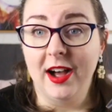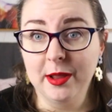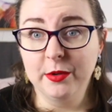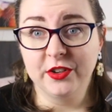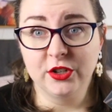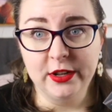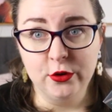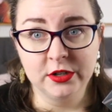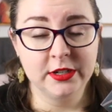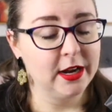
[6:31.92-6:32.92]
I'm officially
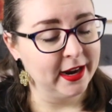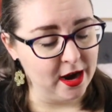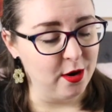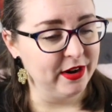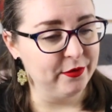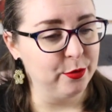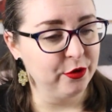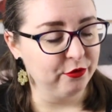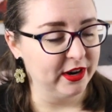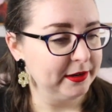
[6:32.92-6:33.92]
hooked. I can't wait for book
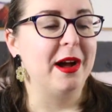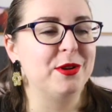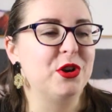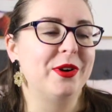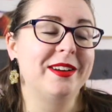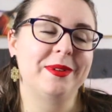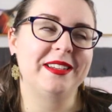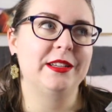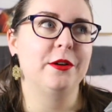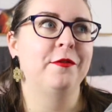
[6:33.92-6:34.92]
three. I'm annoyed at
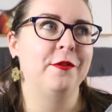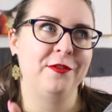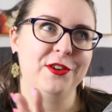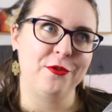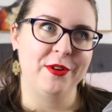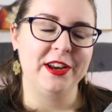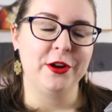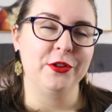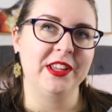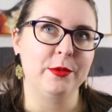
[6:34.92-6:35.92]
myself for not reading
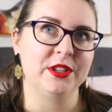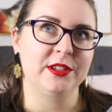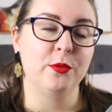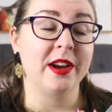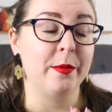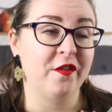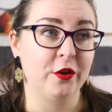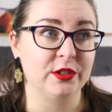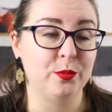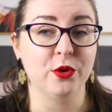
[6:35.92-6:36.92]
Only a Monster when I
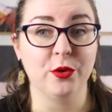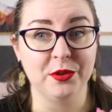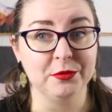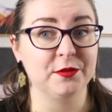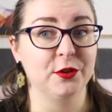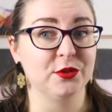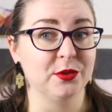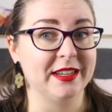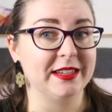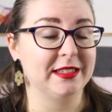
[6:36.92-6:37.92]
first bought it when it was first
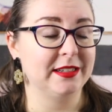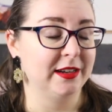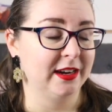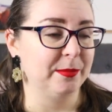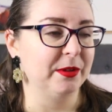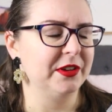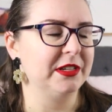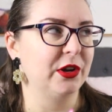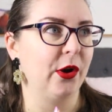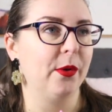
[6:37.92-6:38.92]
released a couple of
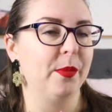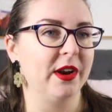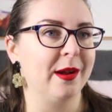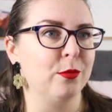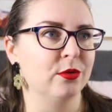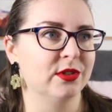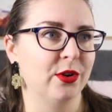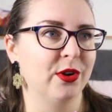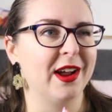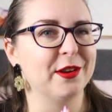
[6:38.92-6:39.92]
years ago, but I'm
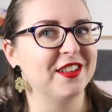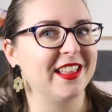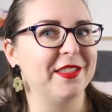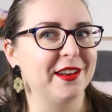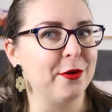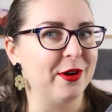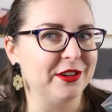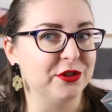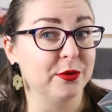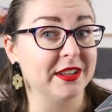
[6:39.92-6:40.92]
also kind of glad that I
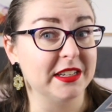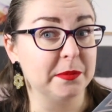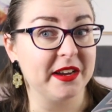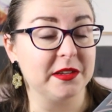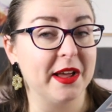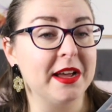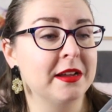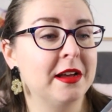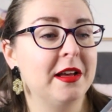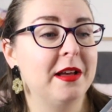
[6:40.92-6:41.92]
waited to read these back to
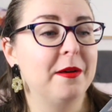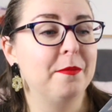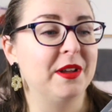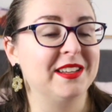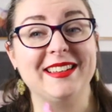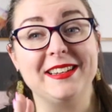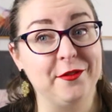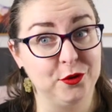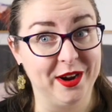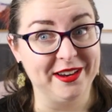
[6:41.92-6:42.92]
back because I didn't
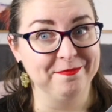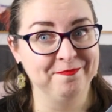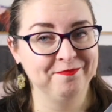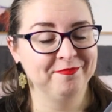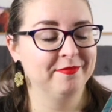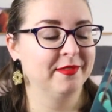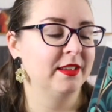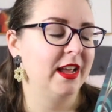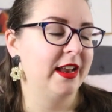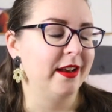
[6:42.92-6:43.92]
have to wait.
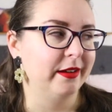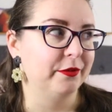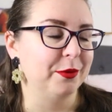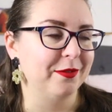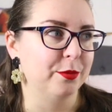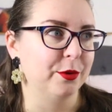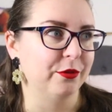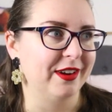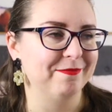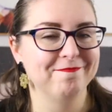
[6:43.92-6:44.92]
And now I have to wait for book three.